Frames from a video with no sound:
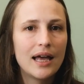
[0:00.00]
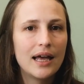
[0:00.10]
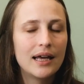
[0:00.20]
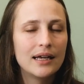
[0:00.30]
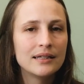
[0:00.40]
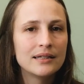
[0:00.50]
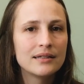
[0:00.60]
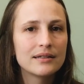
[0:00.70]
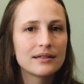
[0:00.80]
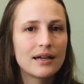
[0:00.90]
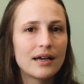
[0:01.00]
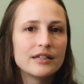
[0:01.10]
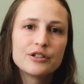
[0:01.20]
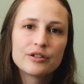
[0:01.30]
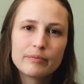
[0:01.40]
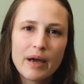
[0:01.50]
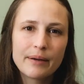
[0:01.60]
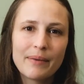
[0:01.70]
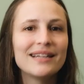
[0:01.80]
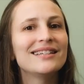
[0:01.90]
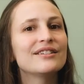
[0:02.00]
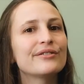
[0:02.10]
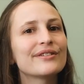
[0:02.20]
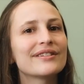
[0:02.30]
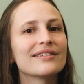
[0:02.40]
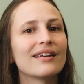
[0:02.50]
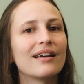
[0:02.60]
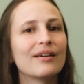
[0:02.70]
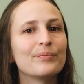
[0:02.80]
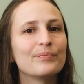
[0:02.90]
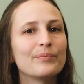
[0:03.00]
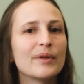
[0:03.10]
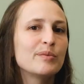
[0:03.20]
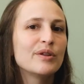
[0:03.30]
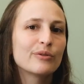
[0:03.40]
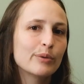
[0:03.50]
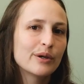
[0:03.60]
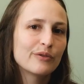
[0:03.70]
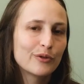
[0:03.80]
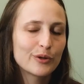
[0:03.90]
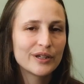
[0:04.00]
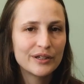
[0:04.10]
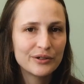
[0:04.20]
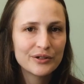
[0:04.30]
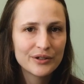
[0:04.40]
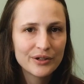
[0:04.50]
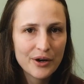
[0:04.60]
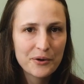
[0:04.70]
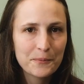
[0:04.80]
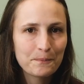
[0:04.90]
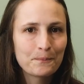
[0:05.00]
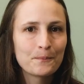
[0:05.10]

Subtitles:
and I took back my needles maybe 3 or 4 years ago,